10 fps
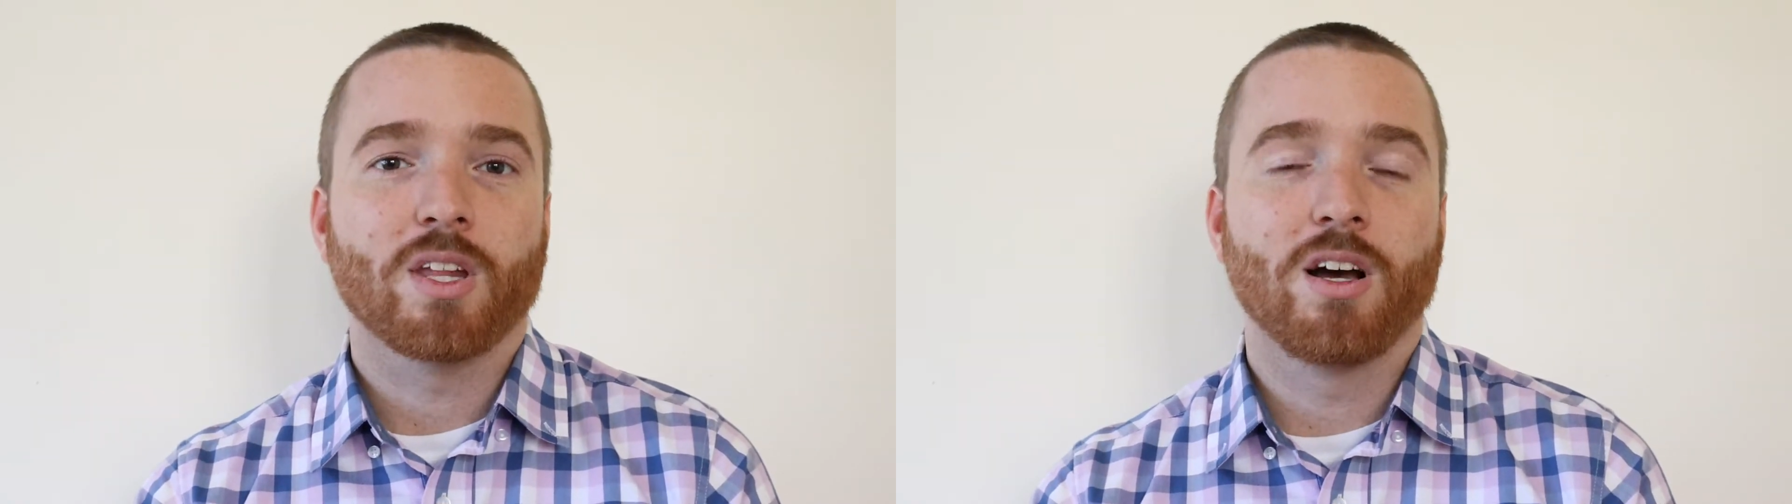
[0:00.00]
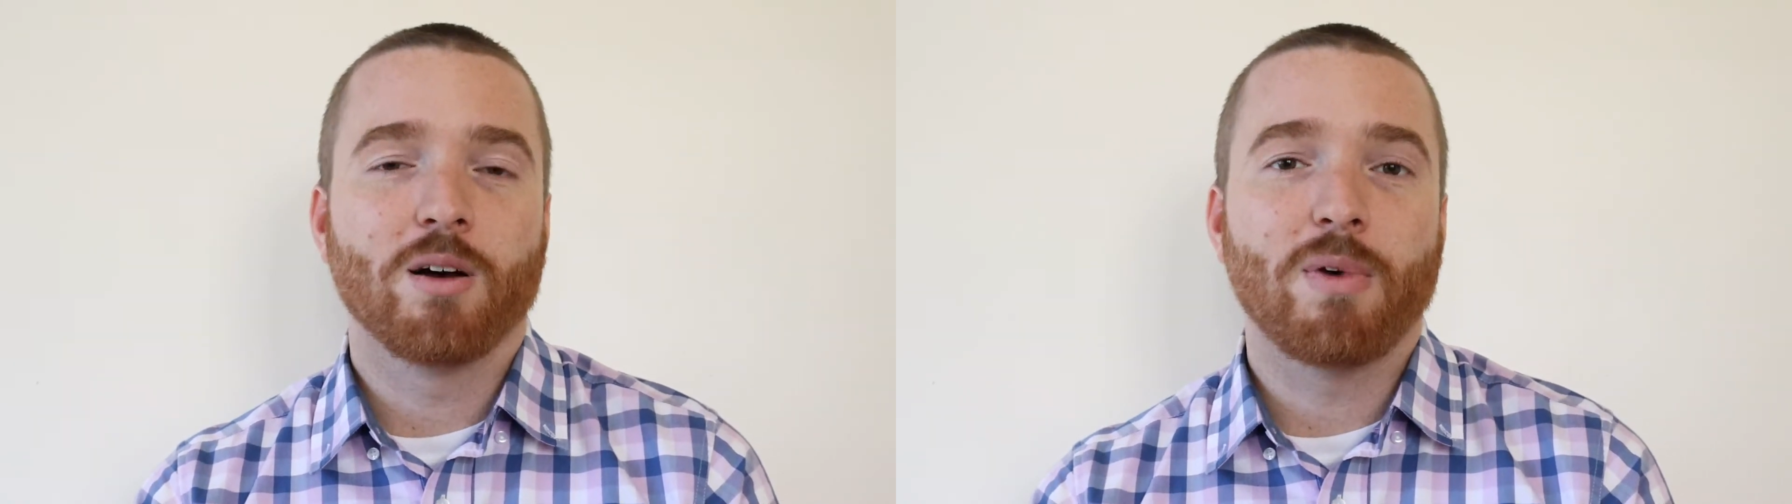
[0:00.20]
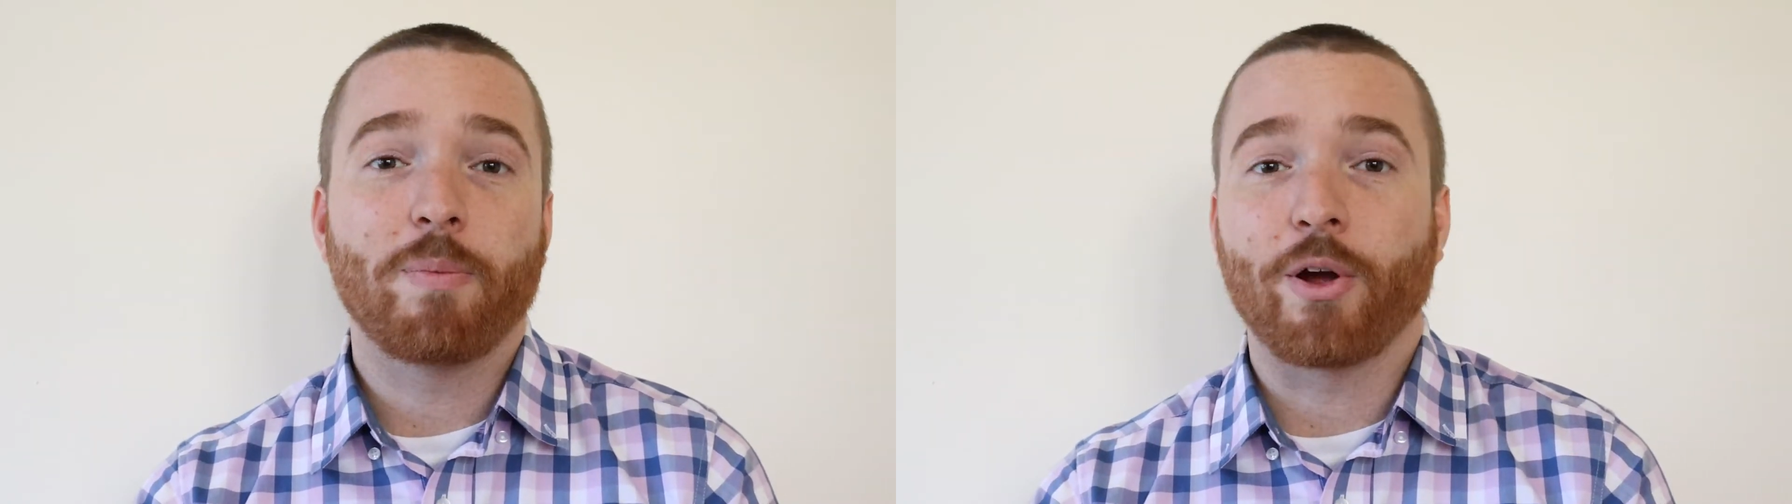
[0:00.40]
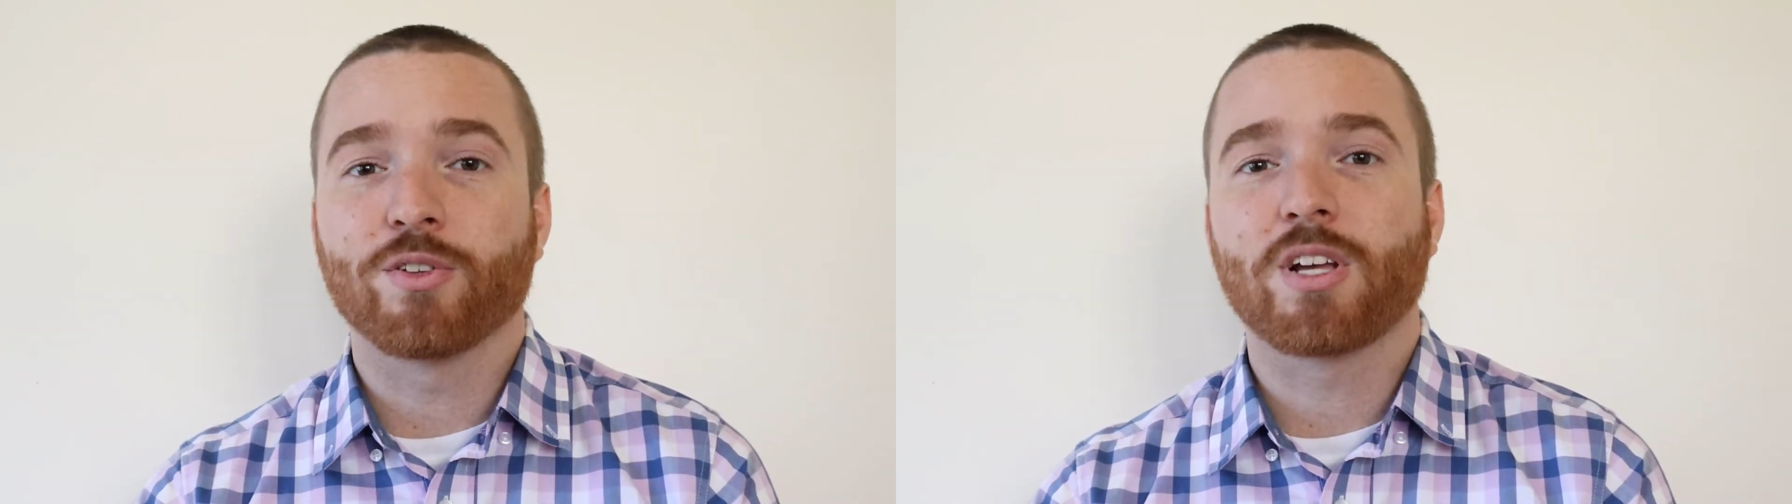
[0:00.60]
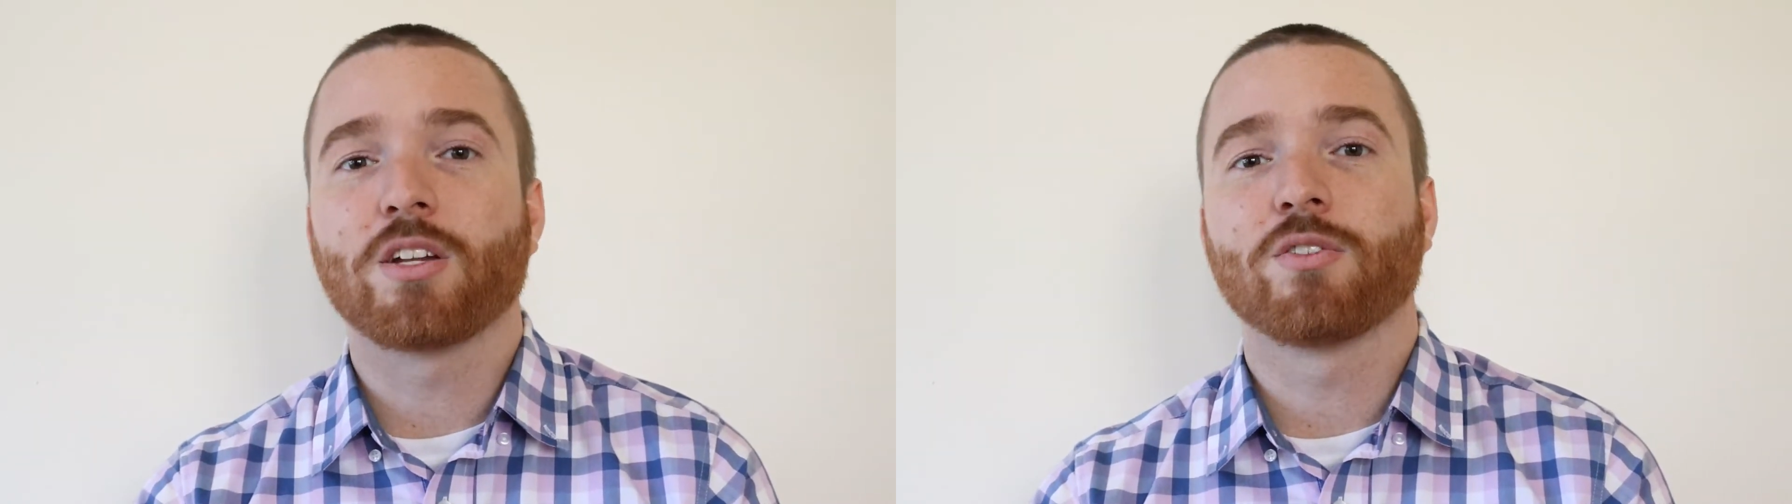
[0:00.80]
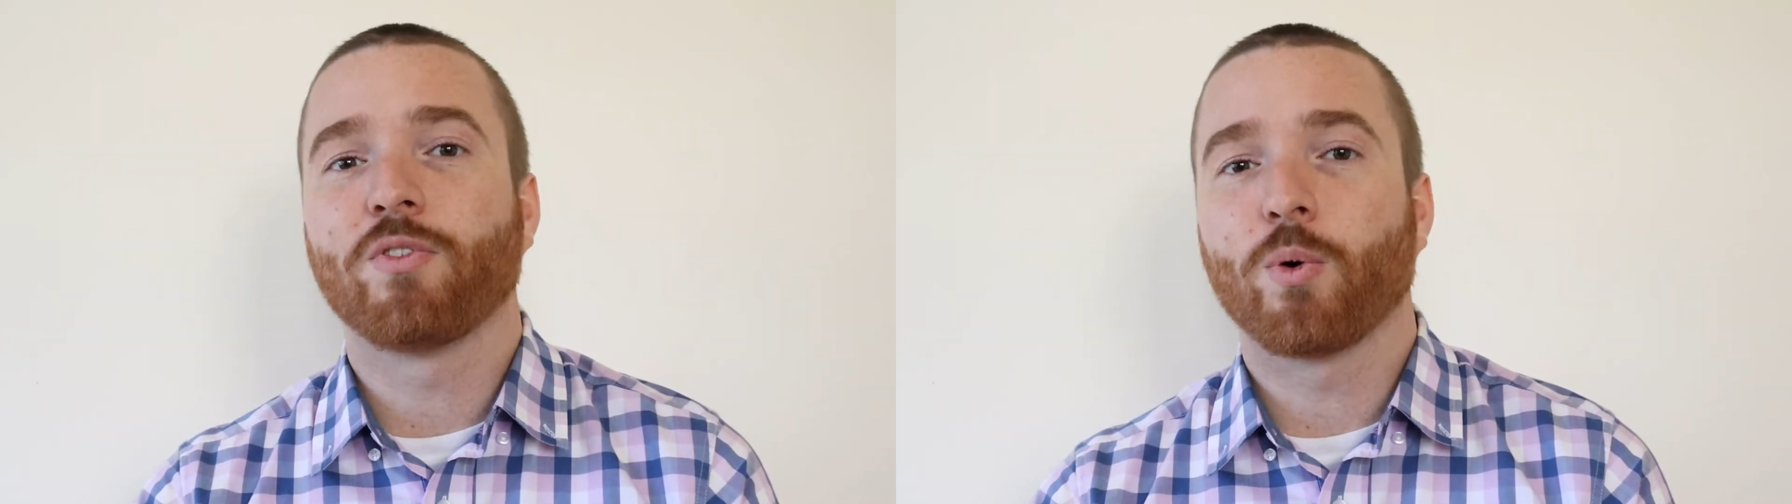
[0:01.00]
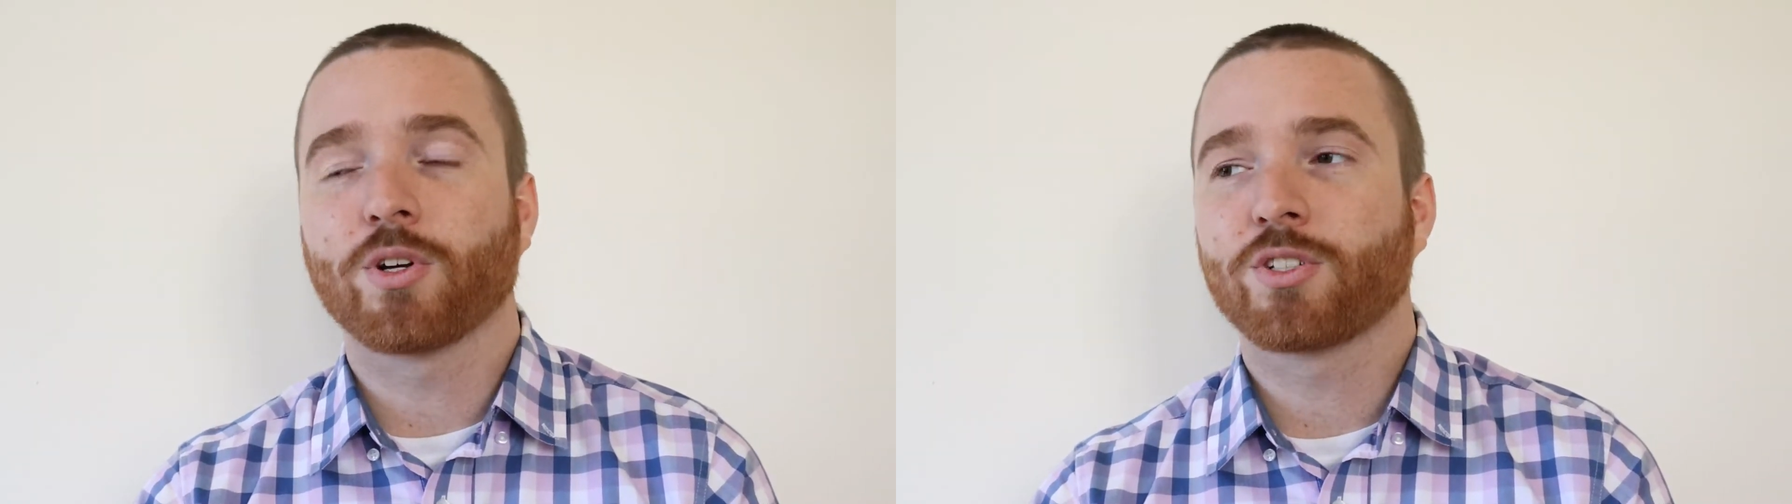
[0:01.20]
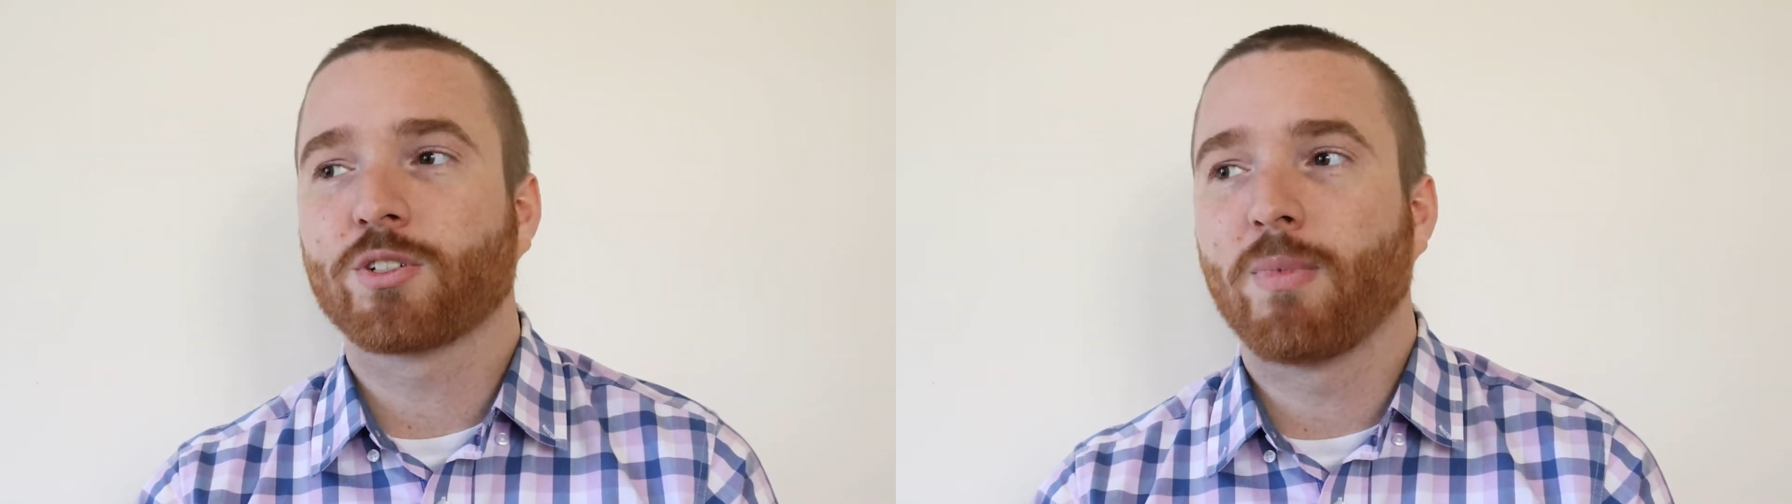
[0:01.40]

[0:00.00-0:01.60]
My parents got divorced.